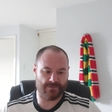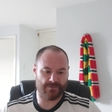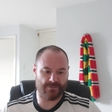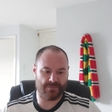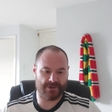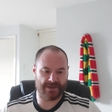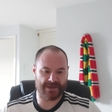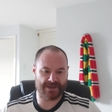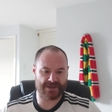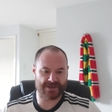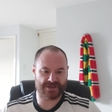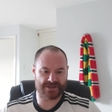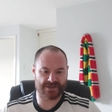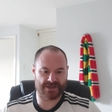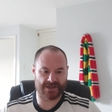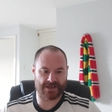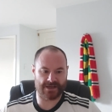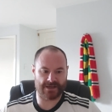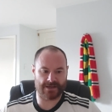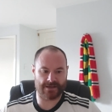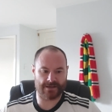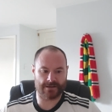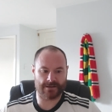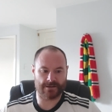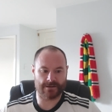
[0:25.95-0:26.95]

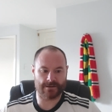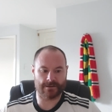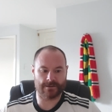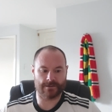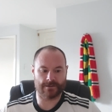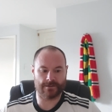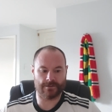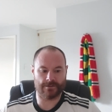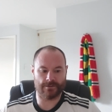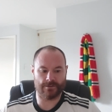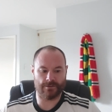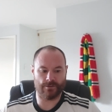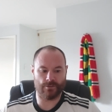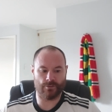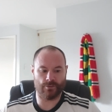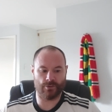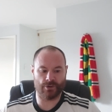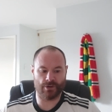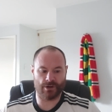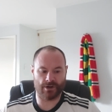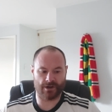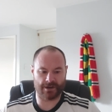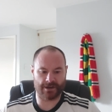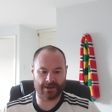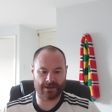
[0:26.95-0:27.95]
PSG were
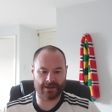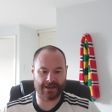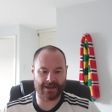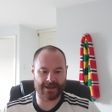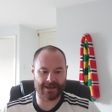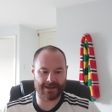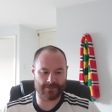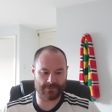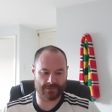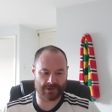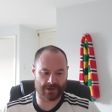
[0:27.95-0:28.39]
not going to let him